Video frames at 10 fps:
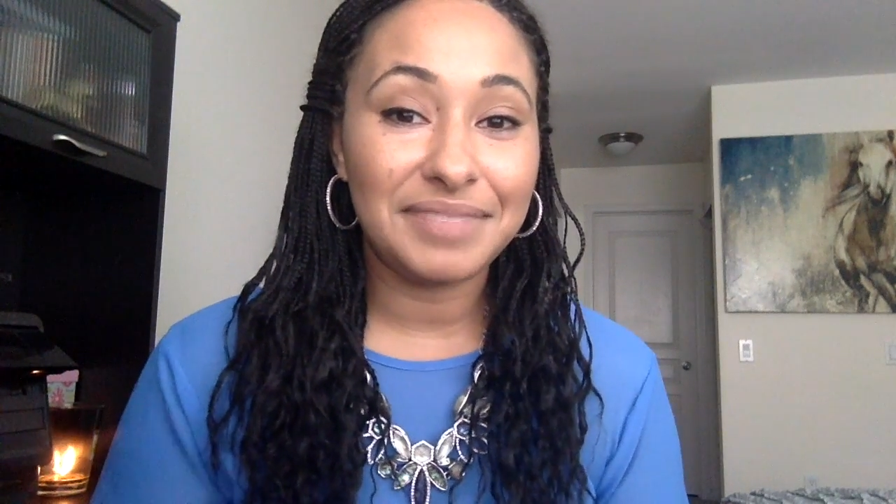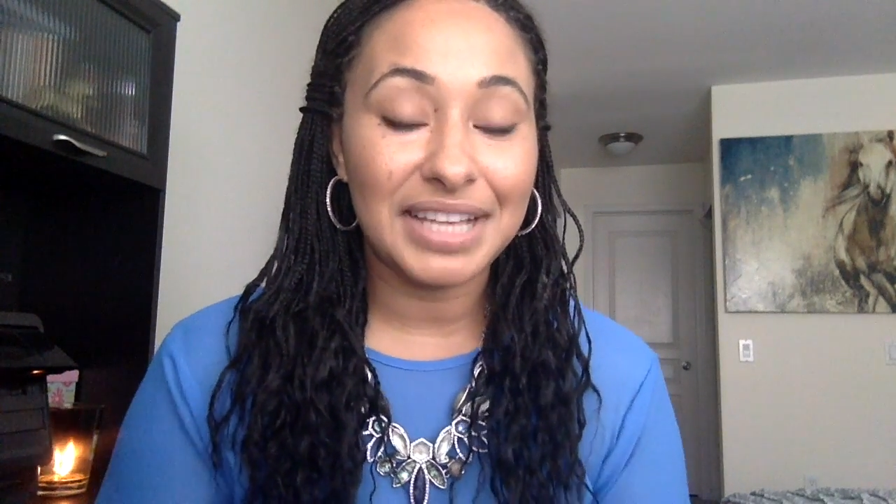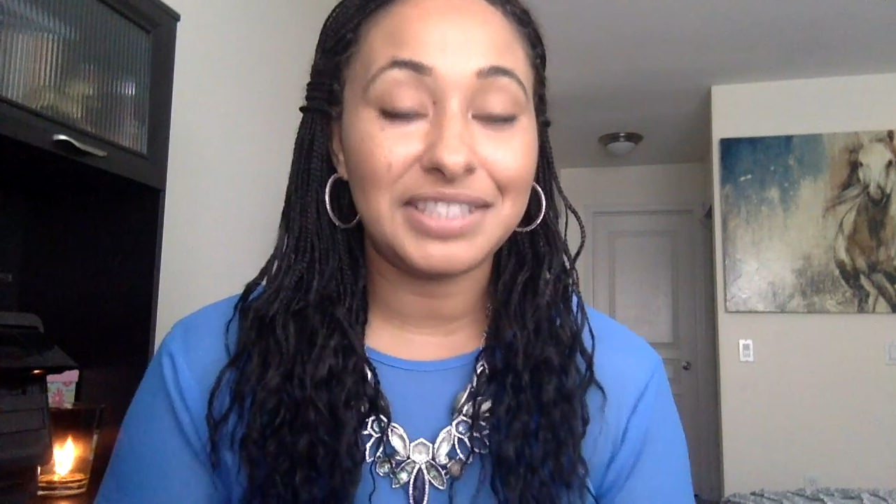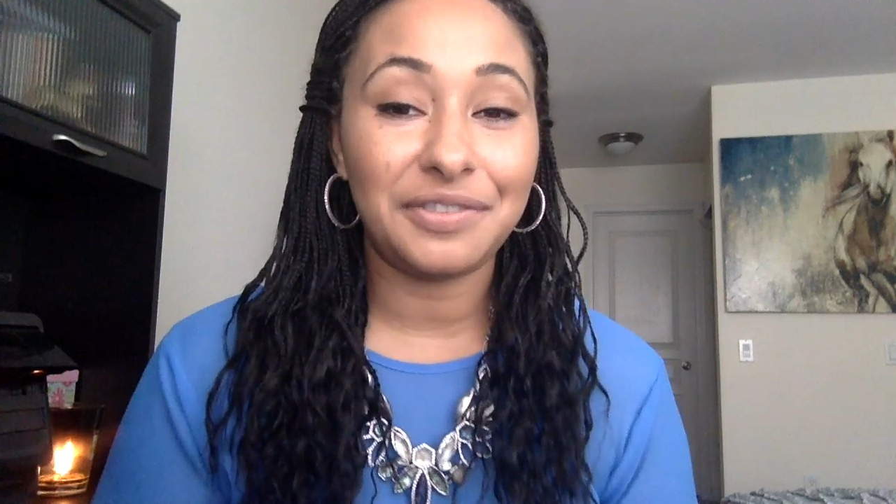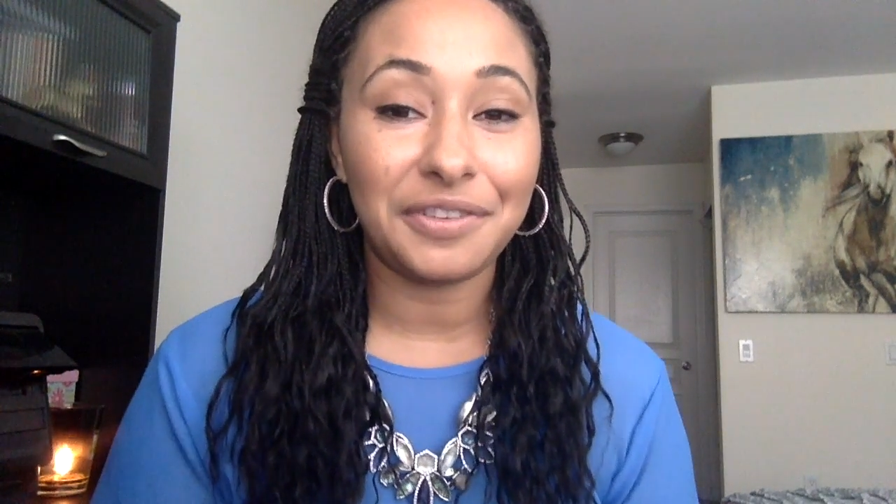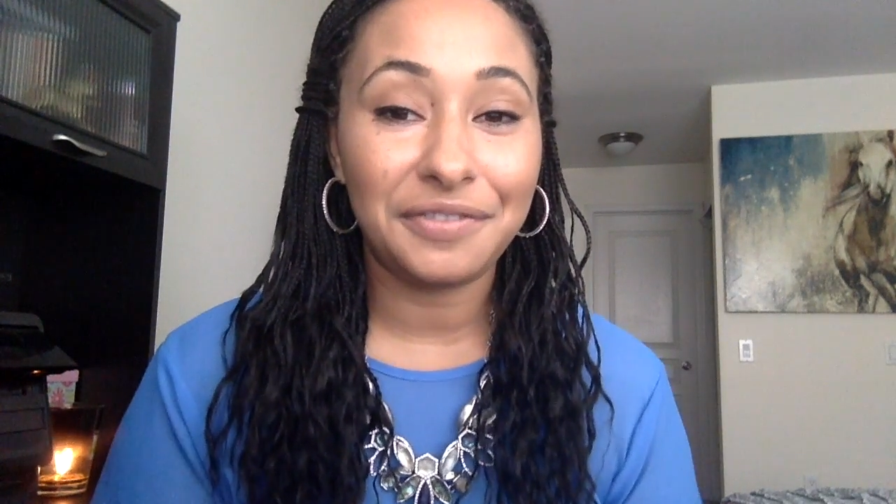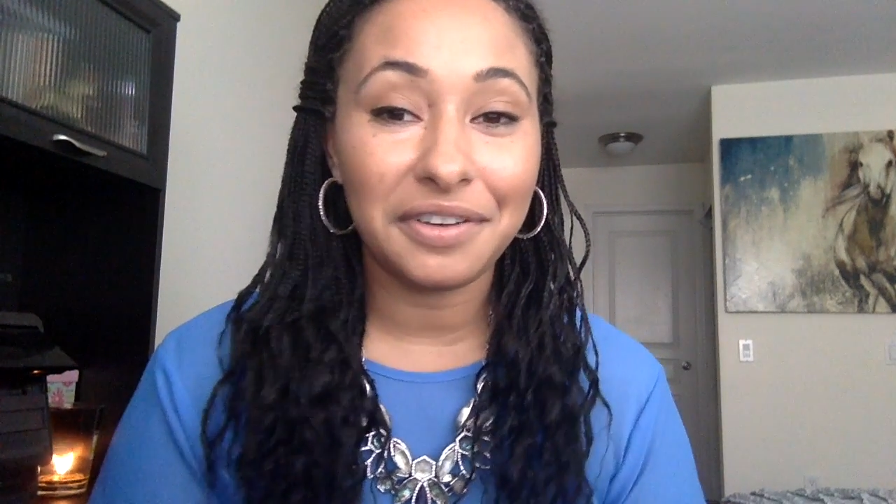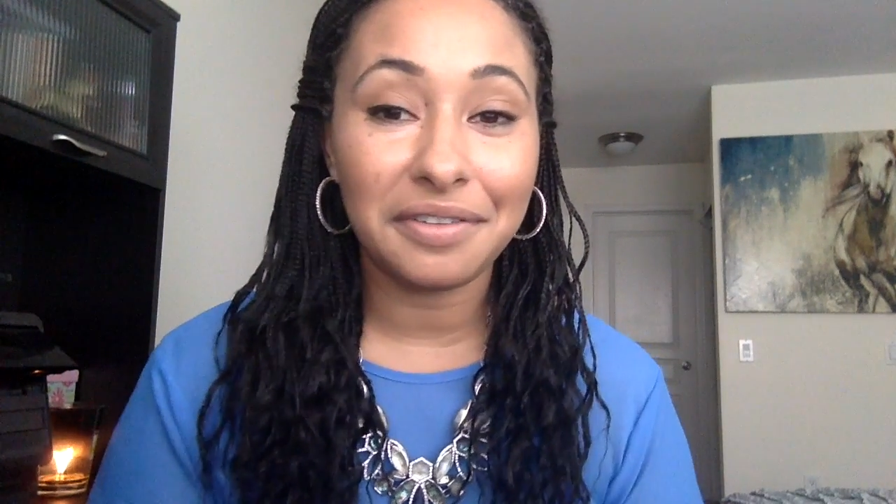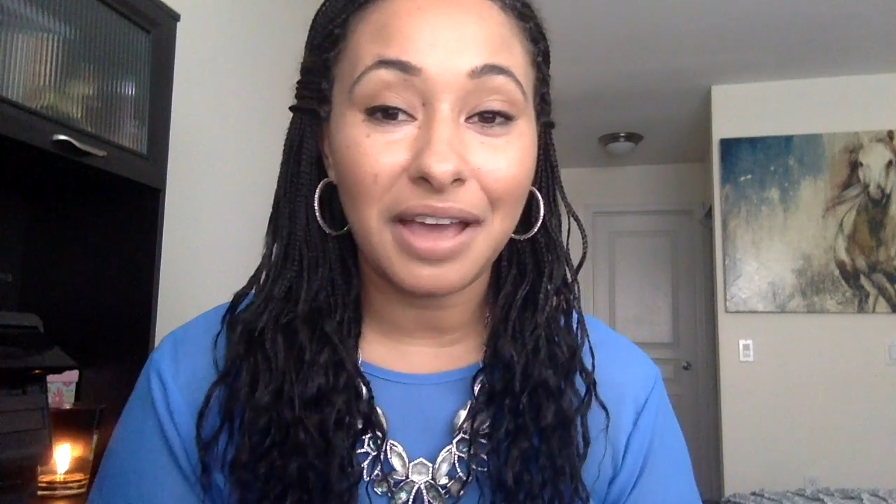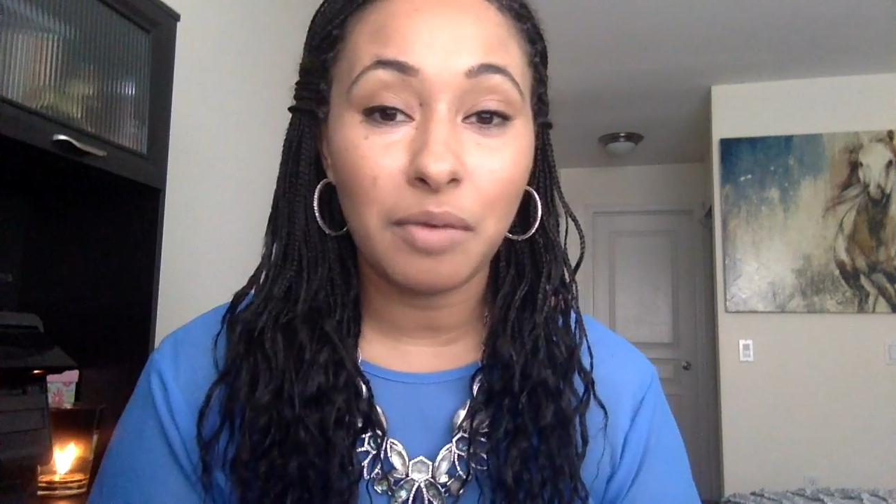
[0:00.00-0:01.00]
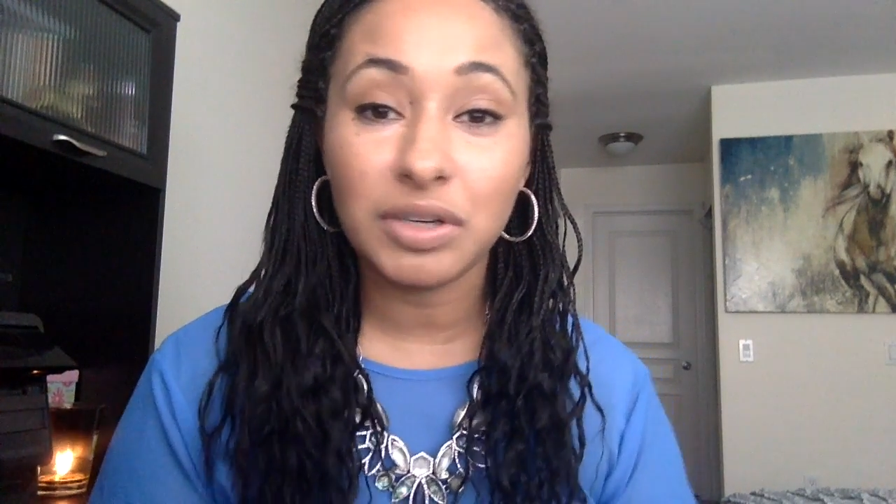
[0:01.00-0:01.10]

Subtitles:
get to fulfill that,